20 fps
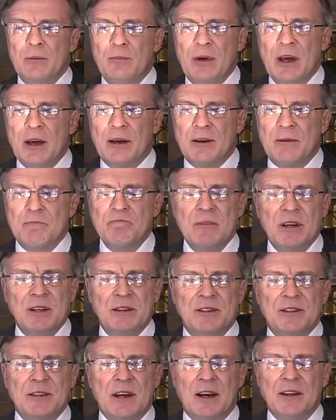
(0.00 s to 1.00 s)
big
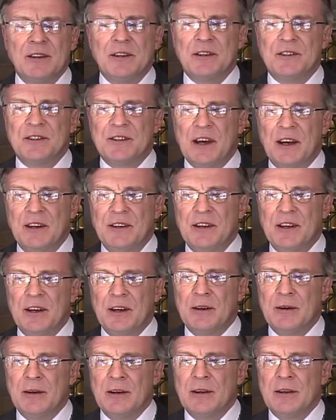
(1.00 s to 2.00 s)

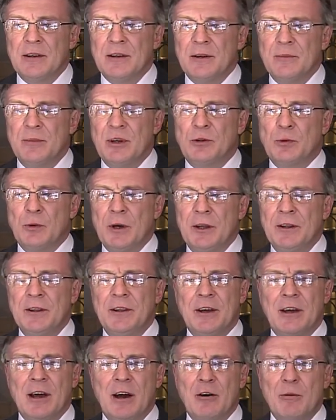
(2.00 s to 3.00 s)
misunderstanding between
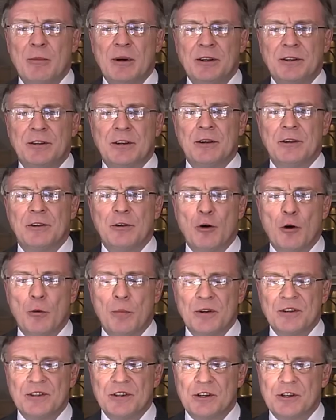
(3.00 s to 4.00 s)
the government and the
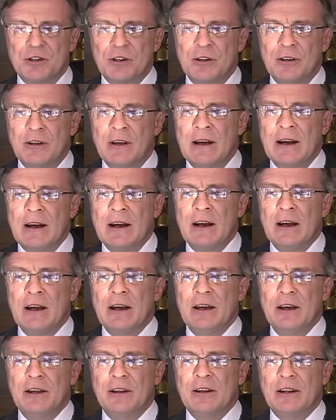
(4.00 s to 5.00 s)
opposition.
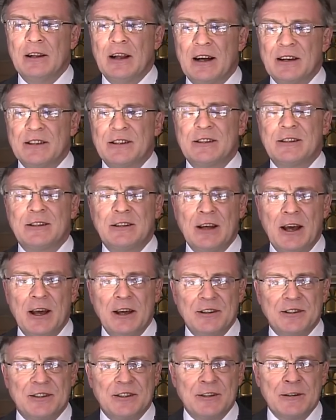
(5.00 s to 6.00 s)
In the last
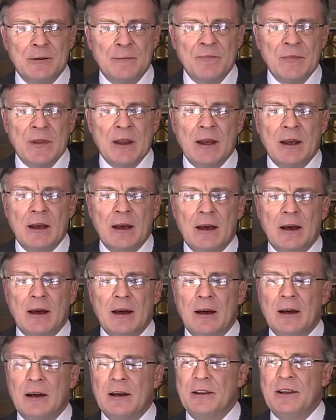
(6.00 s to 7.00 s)
days,
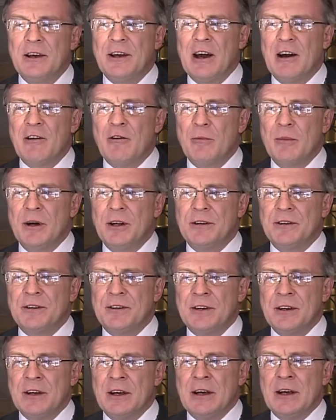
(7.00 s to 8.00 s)
uh, the
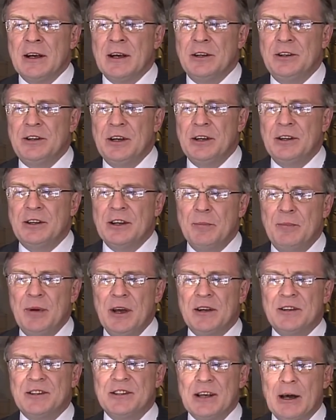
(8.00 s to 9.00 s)
government did a
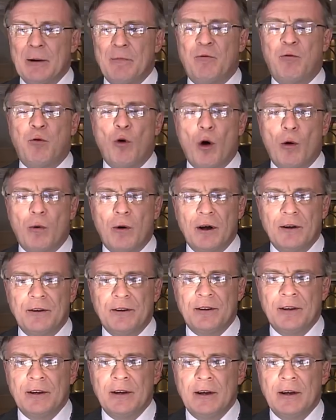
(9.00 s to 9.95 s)
big step forward